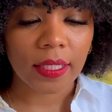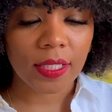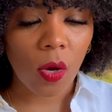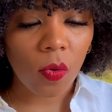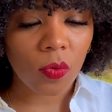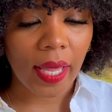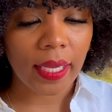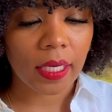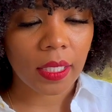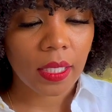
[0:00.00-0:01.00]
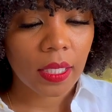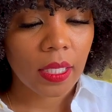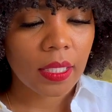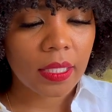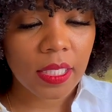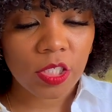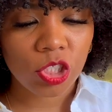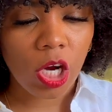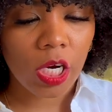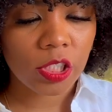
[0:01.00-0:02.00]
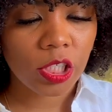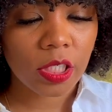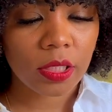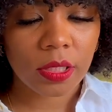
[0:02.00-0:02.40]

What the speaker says: So like this charger